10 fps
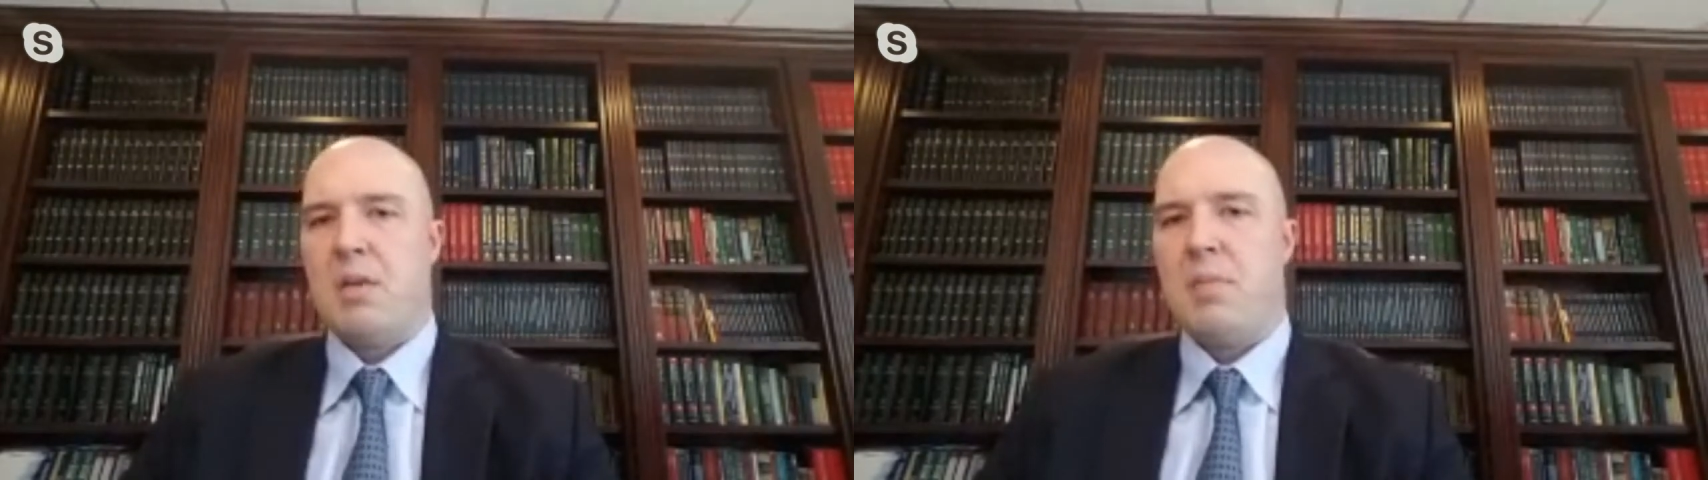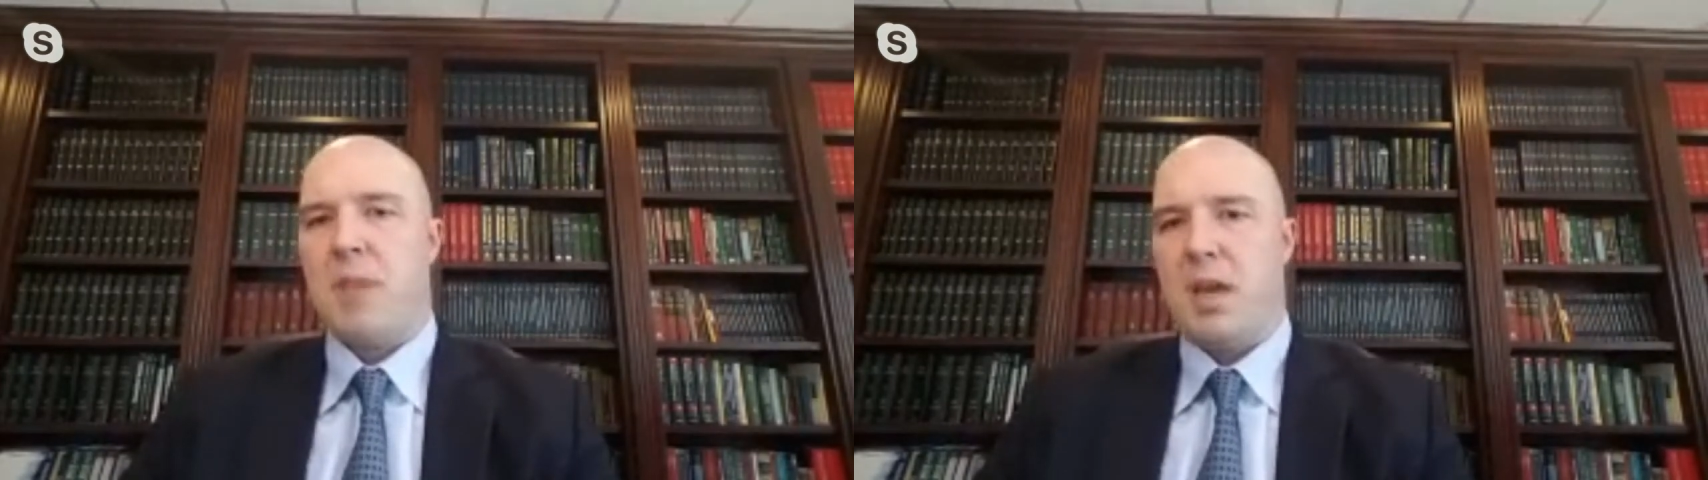
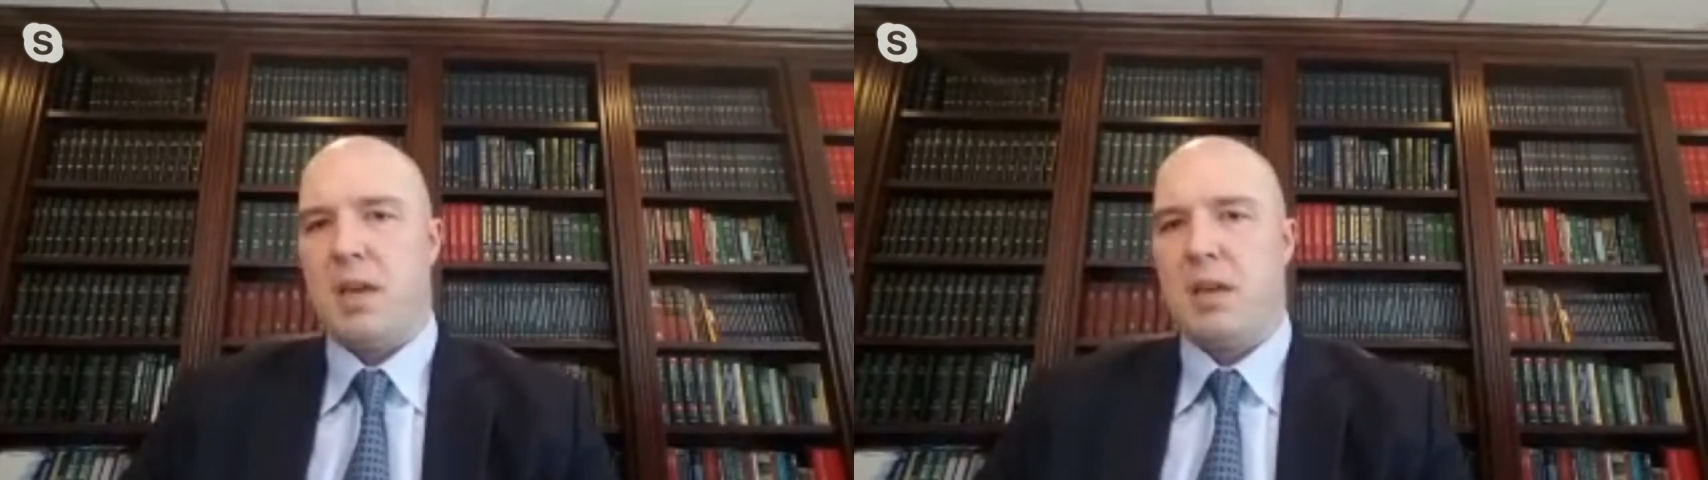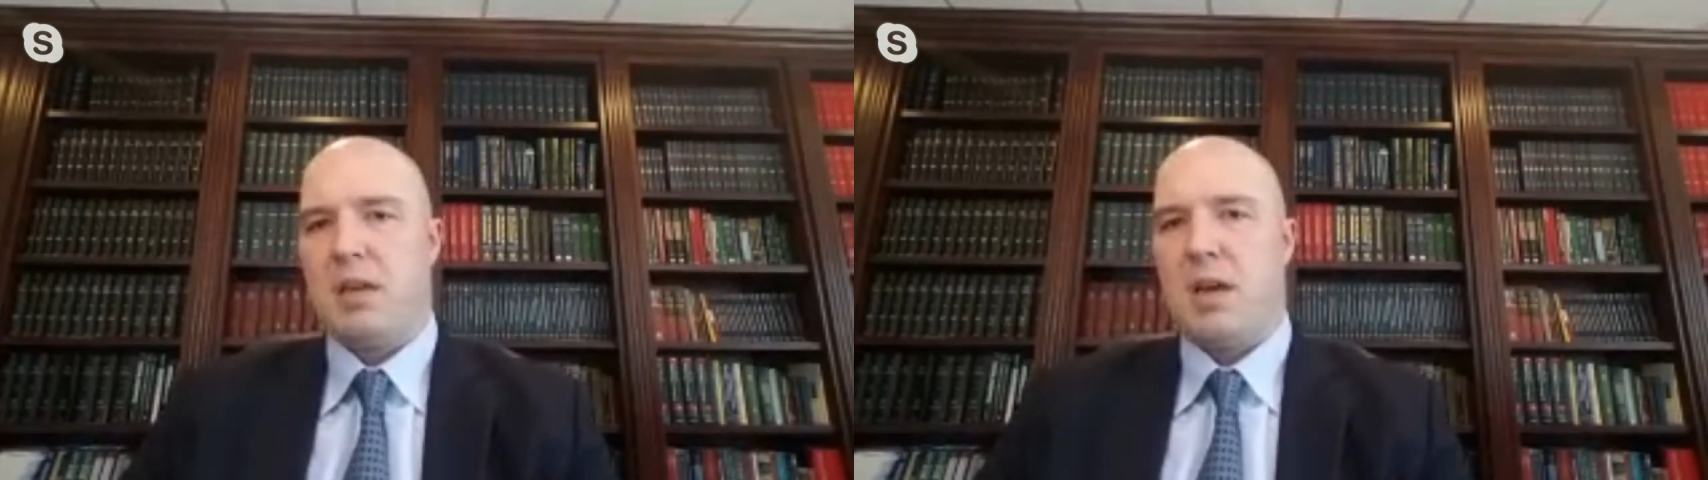
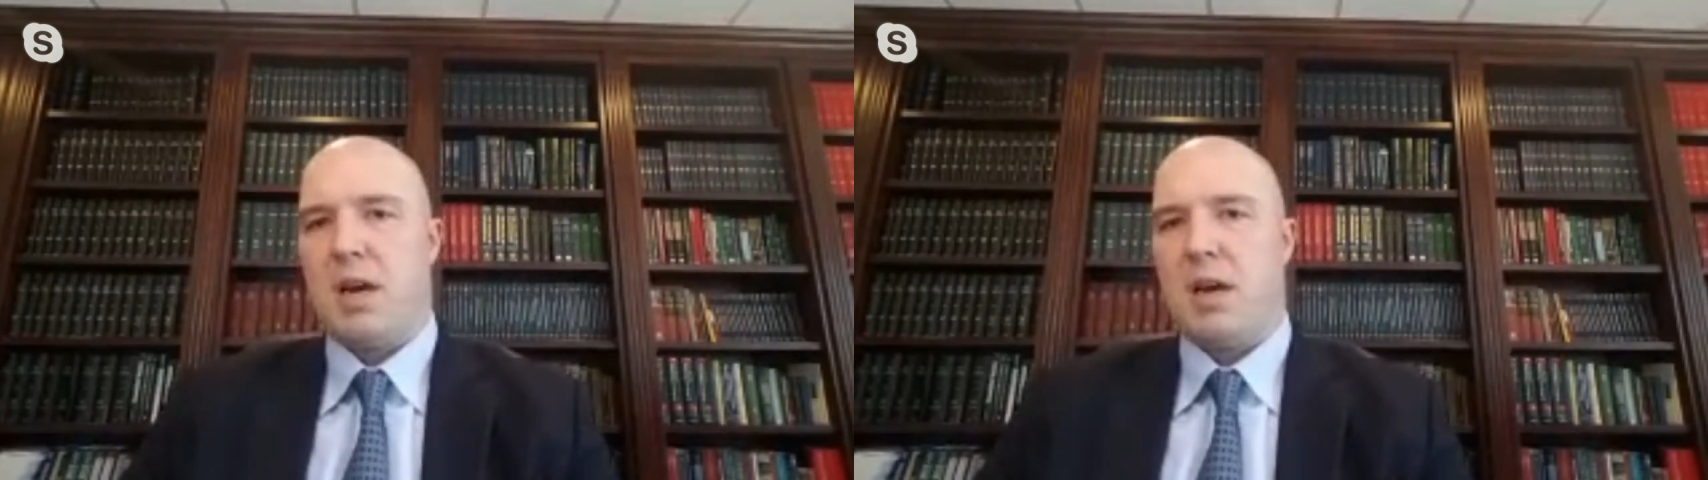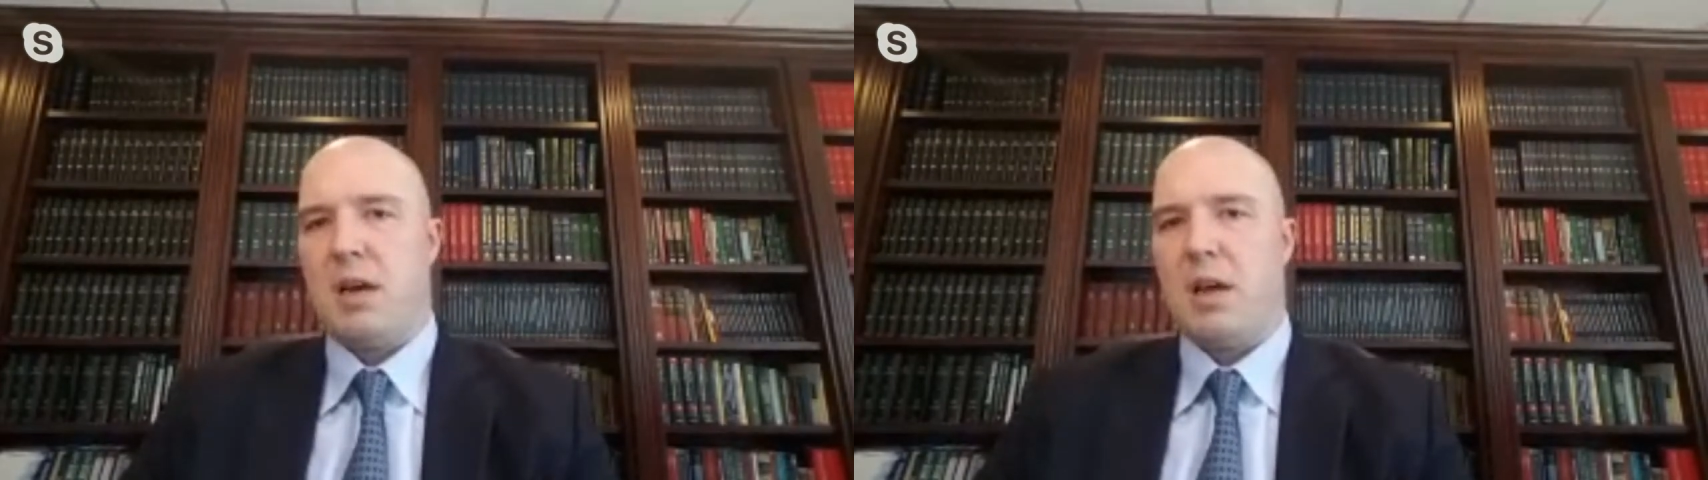may
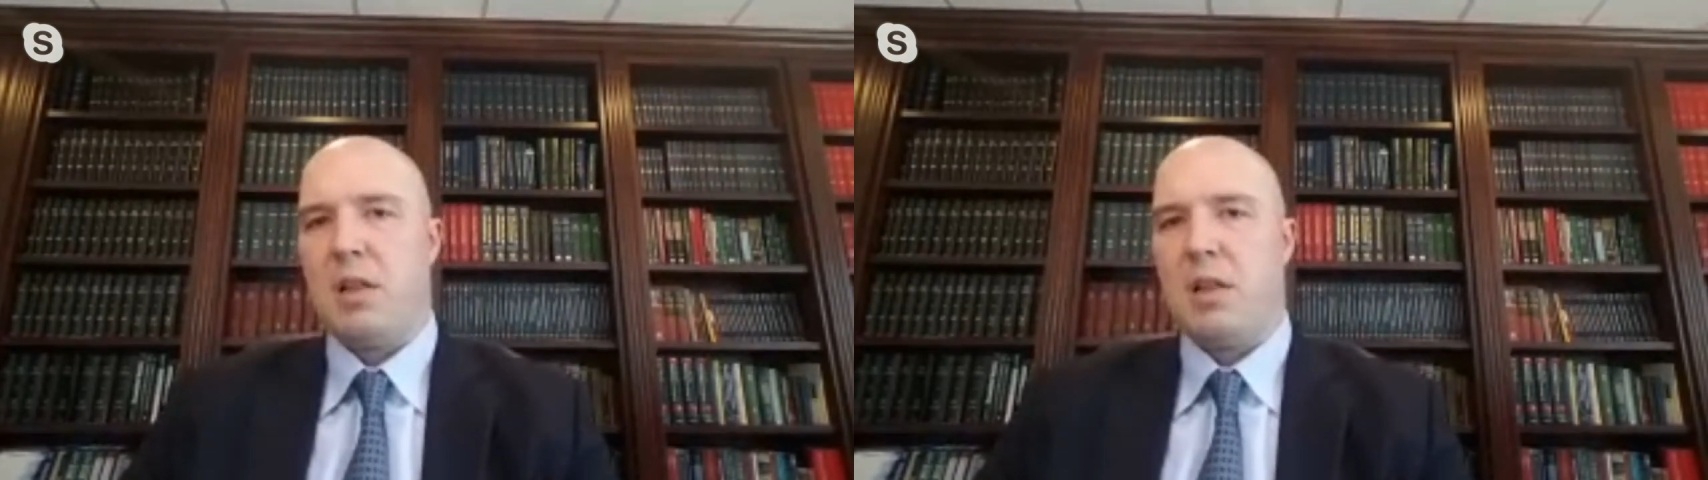uh,